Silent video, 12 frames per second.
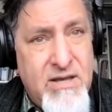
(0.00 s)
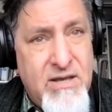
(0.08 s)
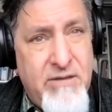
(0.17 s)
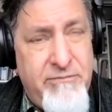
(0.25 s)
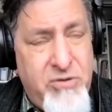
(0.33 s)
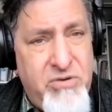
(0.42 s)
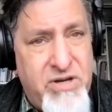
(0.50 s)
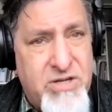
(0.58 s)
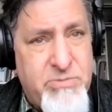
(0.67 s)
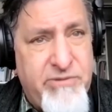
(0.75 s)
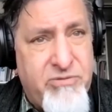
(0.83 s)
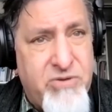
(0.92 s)
a few years
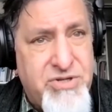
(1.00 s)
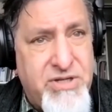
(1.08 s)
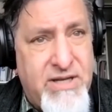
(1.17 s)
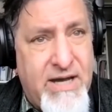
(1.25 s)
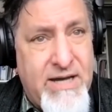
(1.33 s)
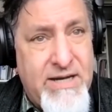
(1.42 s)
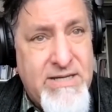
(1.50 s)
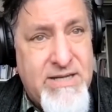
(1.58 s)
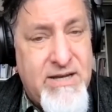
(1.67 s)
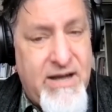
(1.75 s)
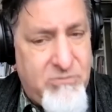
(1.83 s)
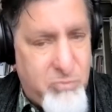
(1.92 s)
before she died, I
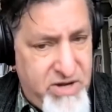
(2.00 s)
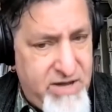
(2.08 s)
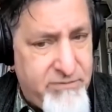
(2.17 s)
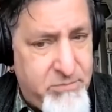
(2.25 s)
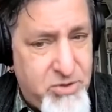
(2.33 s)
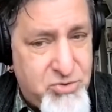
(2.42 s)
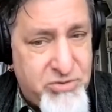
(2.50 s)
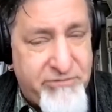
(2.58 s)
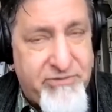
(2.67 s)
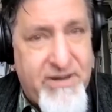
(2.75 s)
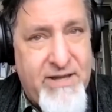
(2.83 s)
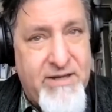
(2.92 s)
said, "We have a mutual
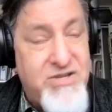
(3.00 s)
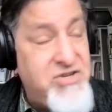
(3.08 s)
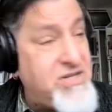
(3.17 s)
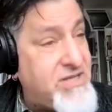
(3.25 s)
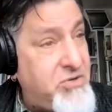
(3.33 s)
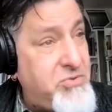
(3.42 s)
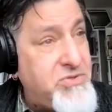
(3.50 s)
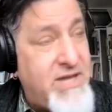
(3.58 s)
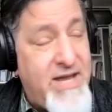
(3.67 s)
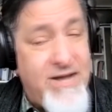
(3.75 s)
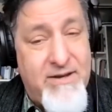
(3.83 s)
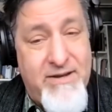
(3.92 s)
friend." And she said, "Who's
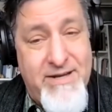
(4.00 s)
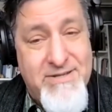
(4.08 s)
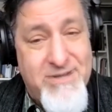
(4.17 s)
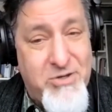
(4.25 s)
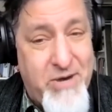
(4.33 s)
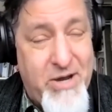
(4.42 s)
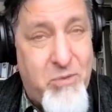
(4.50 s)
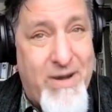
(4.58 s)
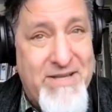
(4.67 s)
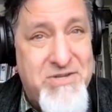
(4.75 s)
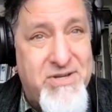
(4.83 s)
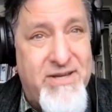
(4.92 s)
that?" And I said, "Greg
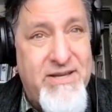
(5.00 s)
Watson."